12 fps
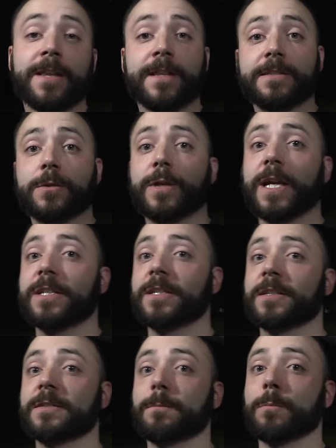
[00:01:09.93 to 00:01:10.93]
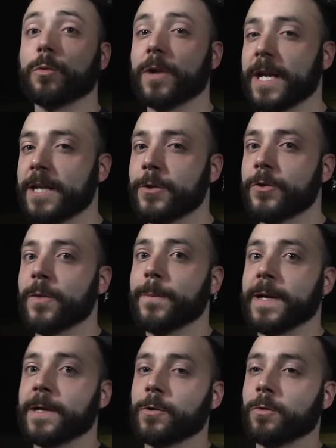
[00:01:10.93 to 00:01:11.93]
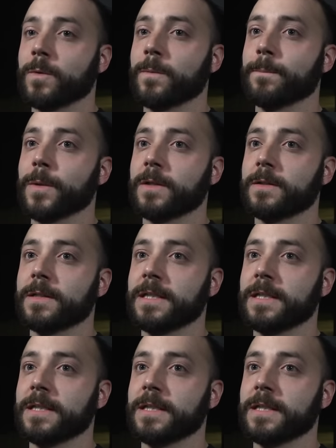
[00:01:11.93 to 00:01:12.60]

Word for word: This location is brand new to the paranormal, but